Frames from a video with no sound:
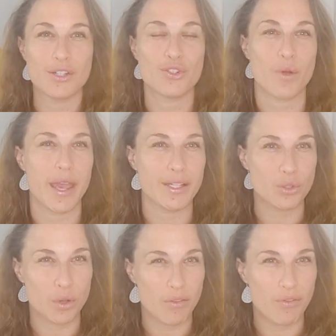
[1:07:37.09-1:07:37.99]
trying
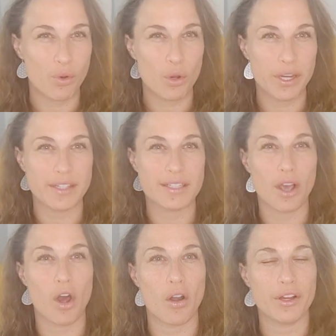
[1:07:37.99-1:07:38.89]
to avoid
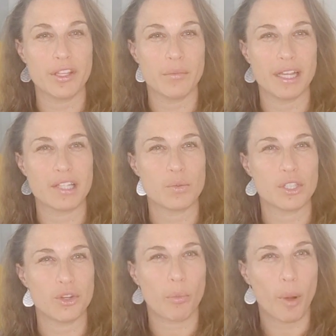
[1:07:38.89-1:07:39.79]
arguments
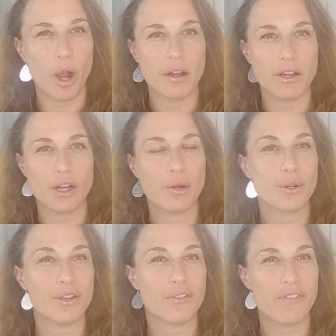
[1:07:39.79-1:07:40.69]
with your partner
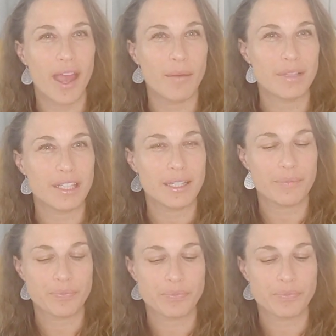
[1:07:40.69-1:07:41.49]
or your family,